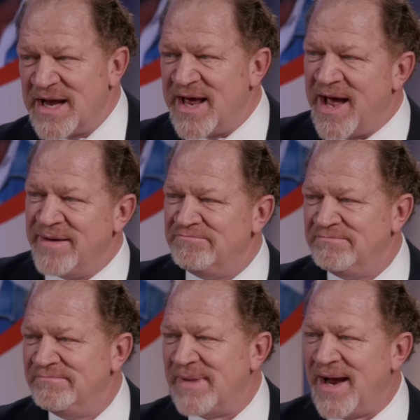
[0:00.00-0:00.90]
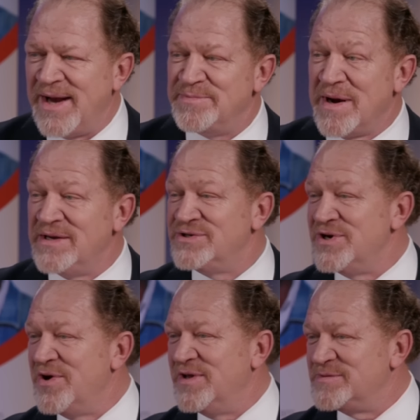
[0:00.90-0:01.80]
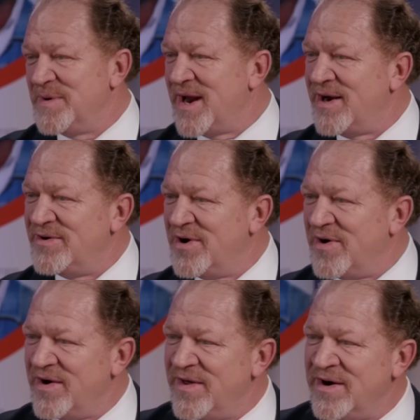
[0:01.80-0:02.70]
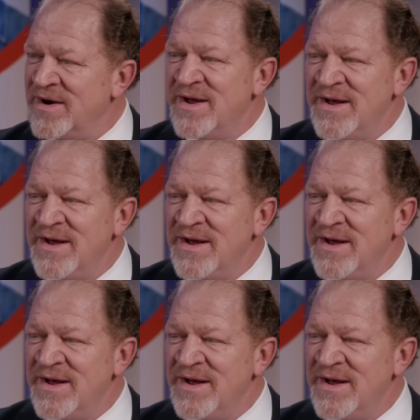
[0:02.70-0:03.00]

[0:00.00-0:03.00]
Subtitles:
I probably should know this, but I don't know. Are there?